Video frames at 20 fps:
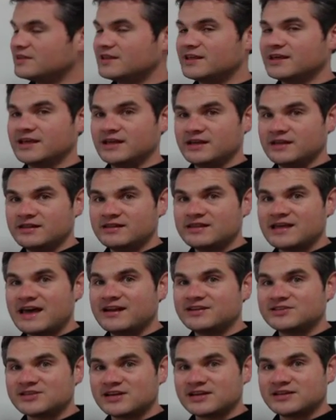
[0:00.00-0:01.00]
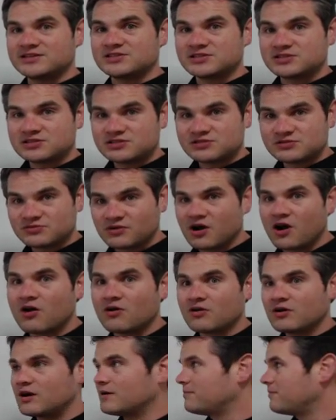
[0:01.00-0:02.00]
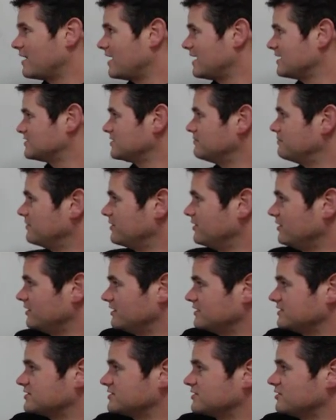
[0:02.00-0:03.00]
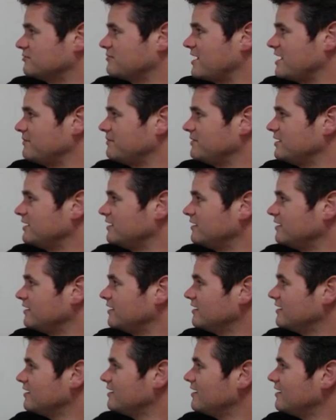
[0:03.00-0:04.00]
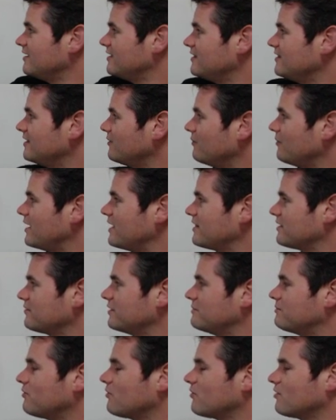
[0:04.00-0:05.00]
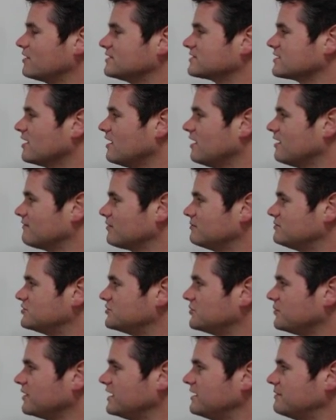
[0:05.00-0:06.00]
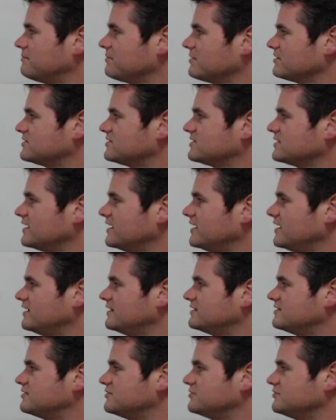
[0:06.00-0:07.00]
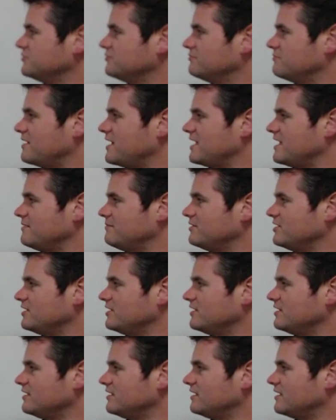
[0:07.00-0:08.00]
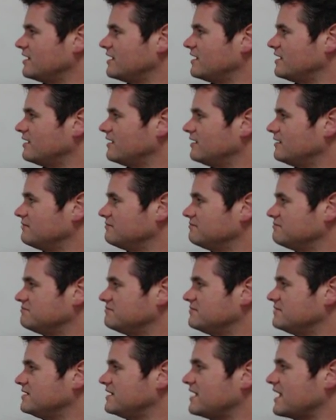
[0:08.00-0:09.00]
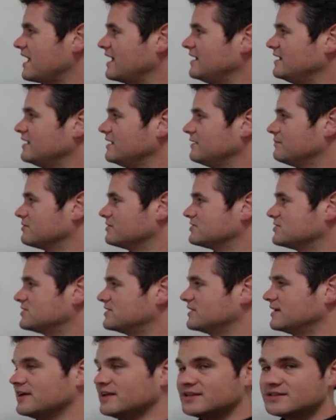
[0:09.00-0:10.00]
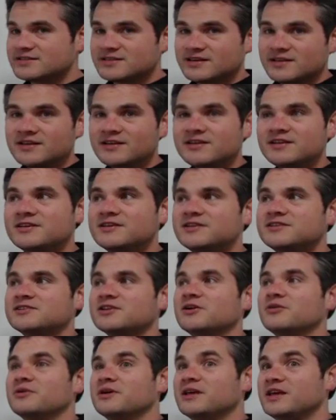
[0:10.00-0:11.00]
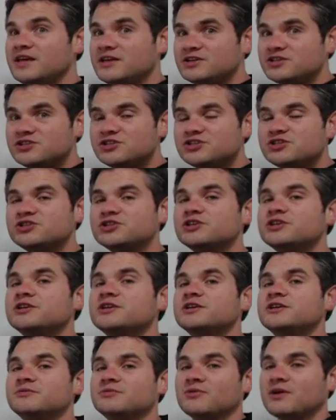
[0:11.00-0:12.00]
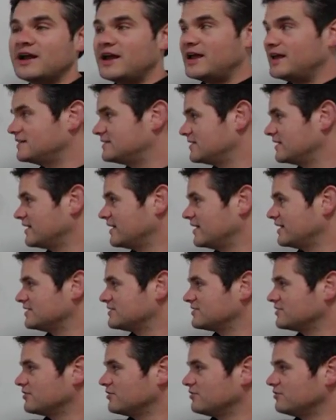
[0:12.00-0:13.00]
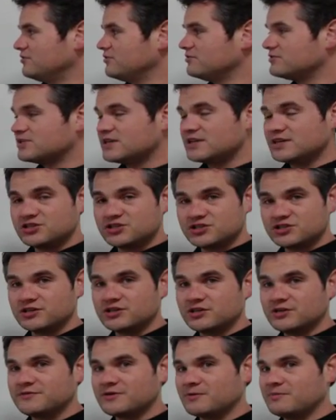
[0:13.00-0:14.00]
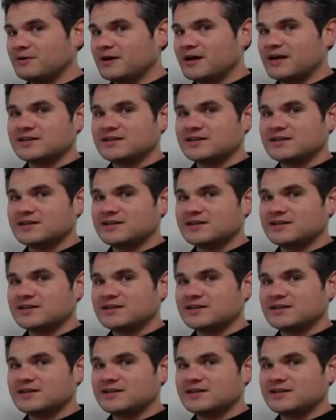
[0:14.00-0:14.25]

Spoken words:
then that is a stronger possibility. So maybe the weather report has gone from 20% to maybe 90%. So it should rain today. So using should for